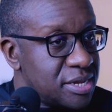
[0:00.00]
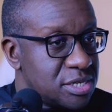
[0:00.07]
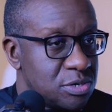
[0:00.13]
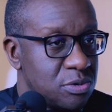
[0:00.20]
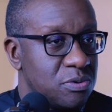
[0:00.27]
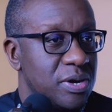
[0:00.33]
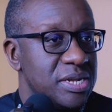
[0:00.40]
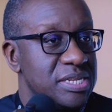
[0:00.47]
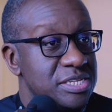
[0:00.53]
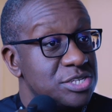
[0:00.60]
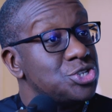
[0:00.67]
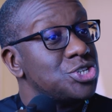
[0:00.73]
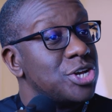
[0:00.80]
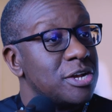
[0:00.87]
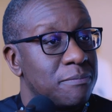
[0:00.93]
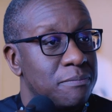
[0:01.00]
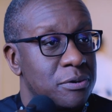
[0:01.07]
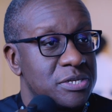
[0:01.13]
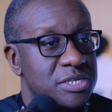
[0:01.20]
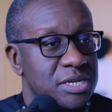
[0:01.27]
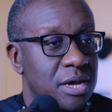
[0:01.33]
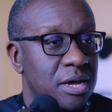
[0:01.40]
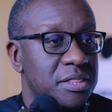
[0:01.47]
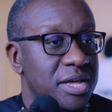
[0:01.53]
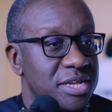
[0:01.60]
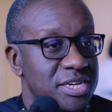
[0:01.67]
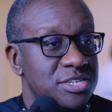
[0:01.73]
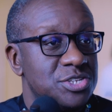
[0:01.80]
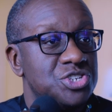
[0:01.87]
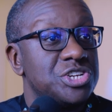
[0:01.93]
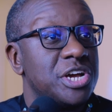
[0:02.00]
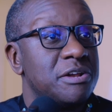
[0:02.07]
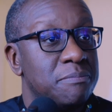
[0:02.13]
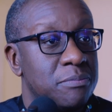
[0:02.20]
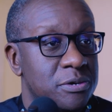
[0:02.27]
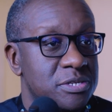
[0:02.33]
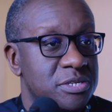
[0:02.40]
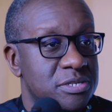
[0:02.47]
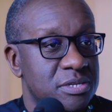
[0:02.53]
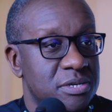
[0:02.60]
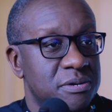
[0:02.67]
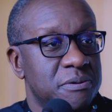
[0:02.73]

So what these chatbots are, they're just chatbots.